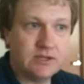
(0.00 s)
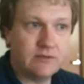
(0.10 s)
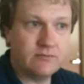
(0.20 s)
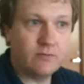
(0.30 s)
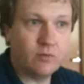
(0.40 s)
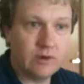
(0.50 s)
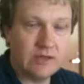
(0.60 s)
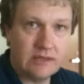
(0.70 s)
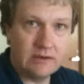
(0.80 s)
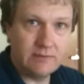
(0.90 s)
of
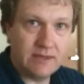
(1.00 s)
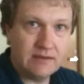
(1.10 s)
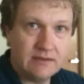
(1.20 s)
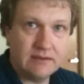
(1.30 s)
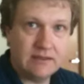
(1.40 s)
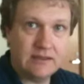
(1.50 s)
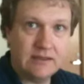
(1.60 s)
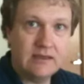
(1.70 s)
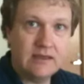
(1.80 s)
working independently